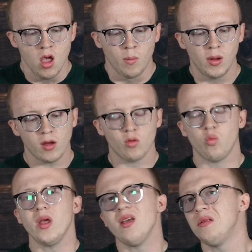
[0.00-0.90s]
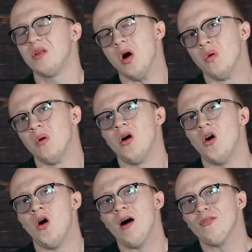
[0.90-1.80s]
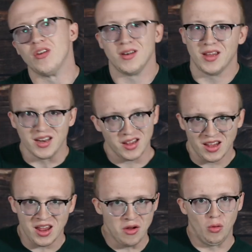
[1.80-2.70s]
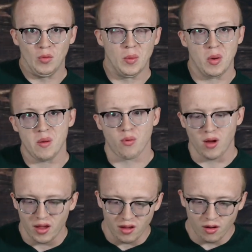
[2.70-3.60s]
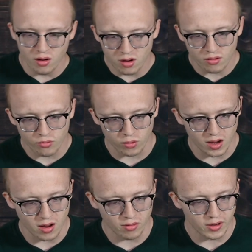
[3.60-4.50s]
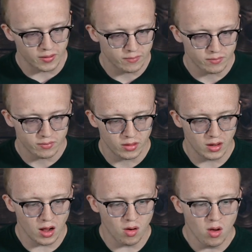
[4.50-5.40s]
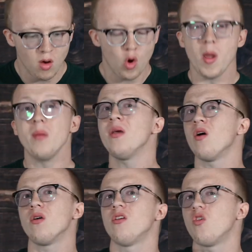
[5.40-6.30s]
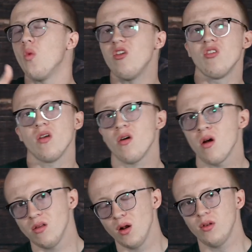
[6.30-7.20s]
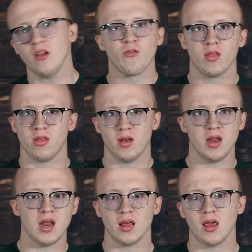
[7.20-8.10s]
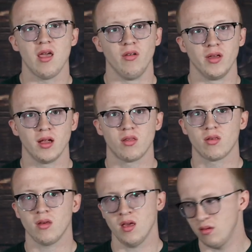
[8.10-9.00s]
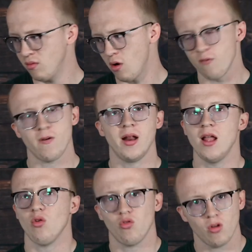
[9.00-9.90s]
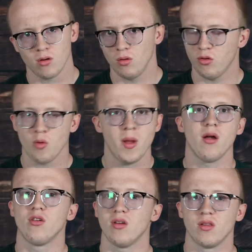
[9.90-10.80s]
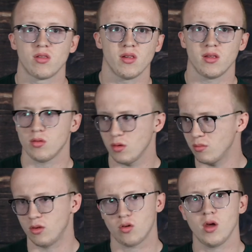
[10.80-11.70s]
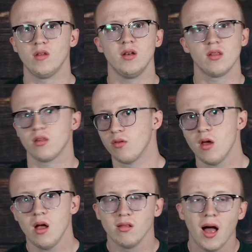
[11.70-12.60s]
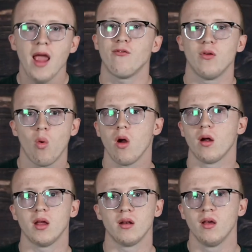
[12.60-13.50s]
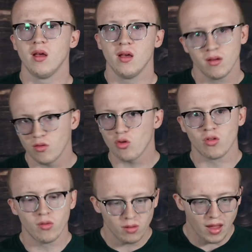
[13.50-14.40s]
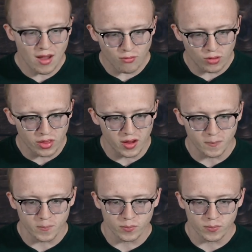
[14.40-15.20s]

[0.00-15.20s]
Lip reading: because we don't often get healed when we pray for healing, you know? Or maybe our situations are a little different than needing healing. It's in our financial struggles, our marriages, the craziness of life and work and just everything.